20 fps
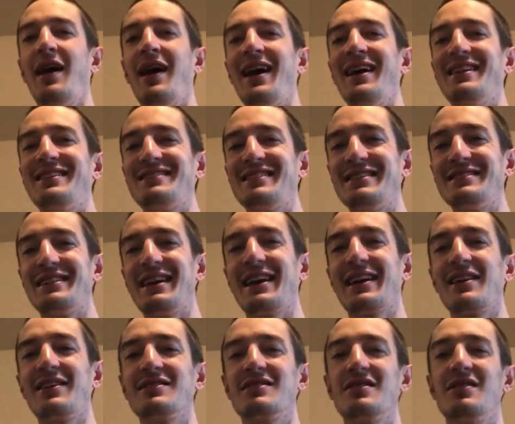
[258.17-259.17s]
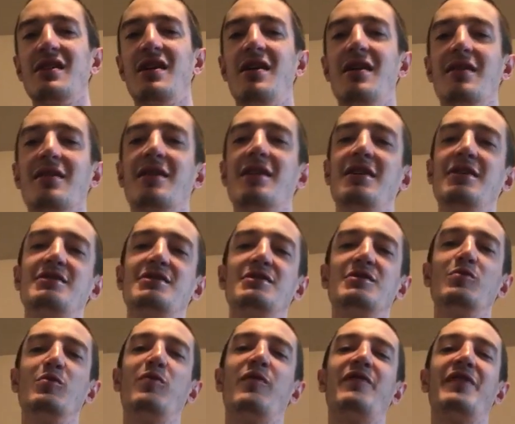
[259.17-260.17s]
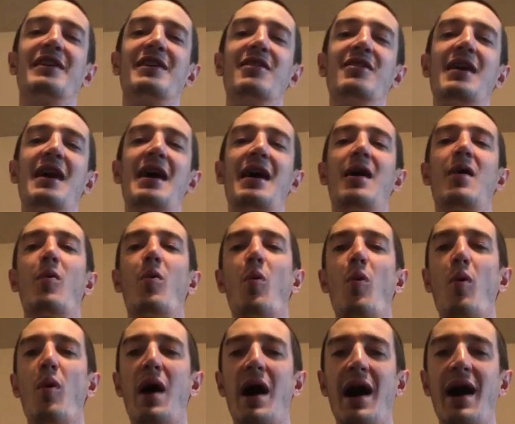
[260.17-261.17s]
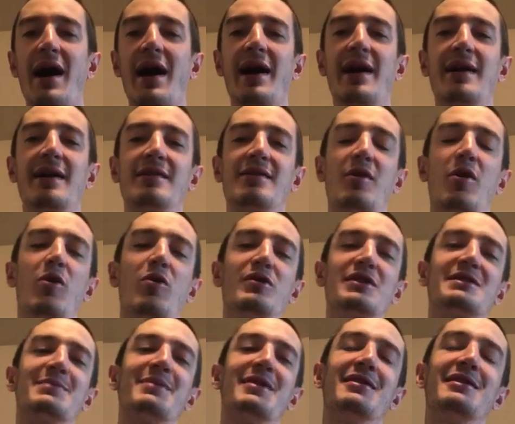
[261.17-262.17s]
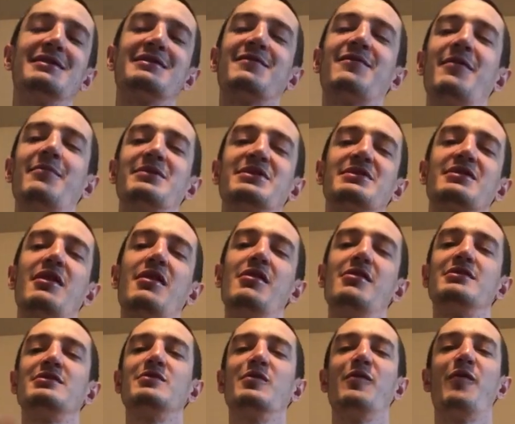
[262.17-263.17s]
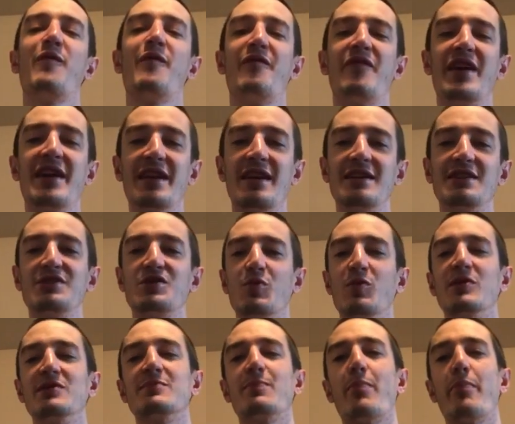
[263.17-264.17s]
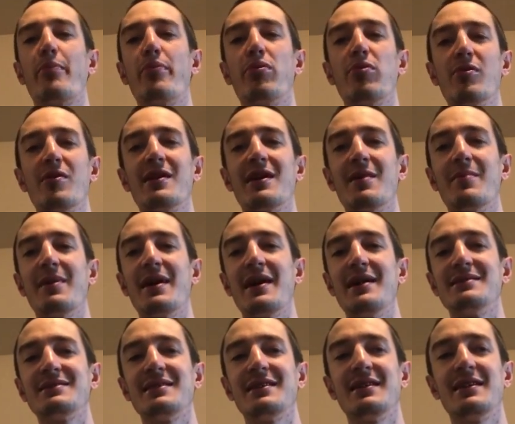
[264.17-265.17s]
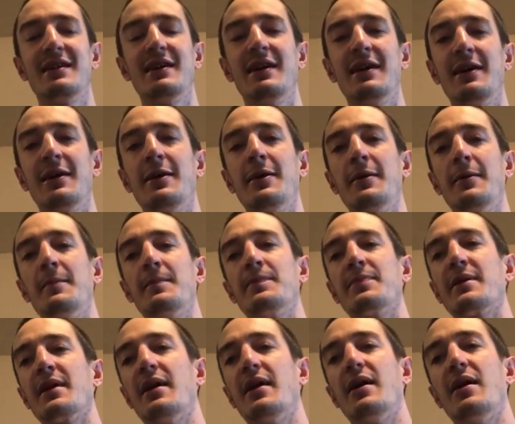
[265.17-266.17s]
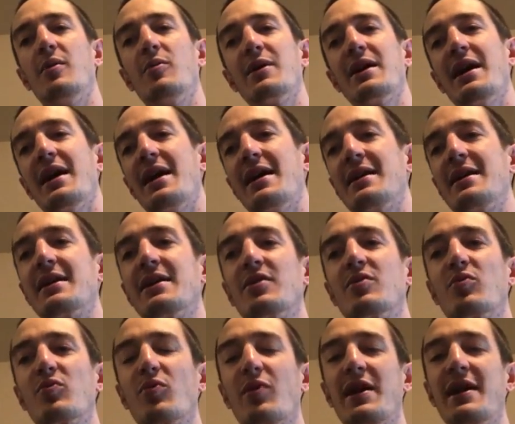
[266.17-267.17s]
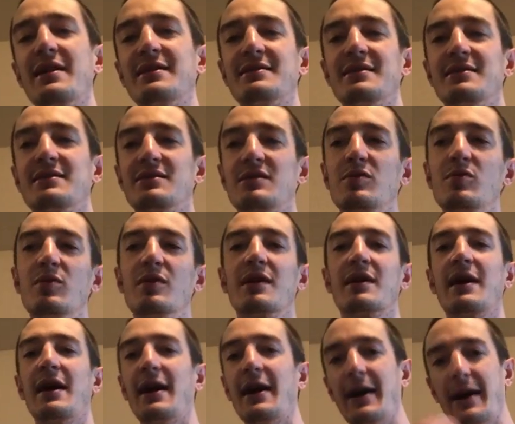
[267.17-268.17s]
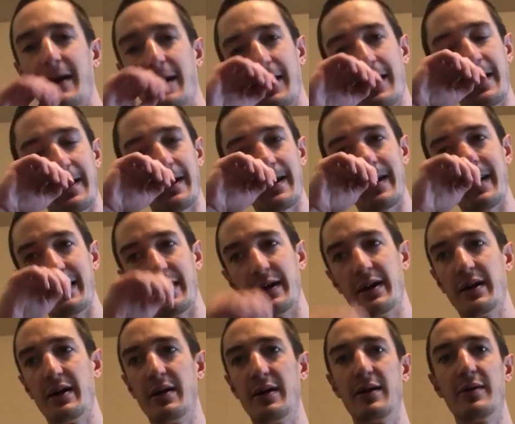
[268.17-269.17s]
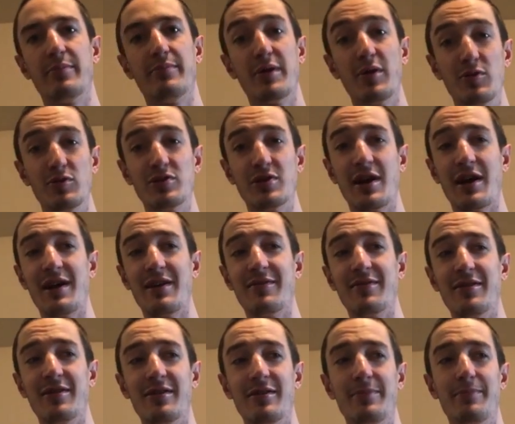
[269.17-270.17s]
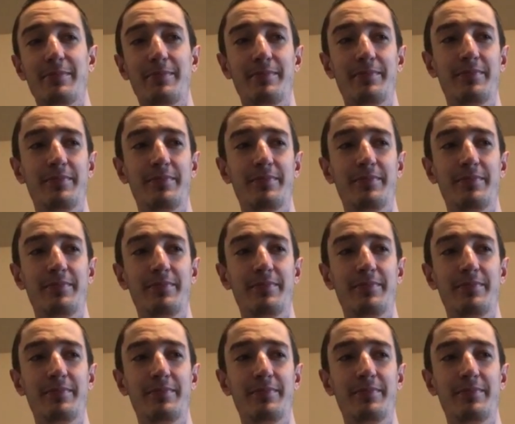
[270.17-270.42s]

and it didn't take us long to figure out why. The whole experience from start to finish was pretty amazing. We had a great tour guide, boat driver,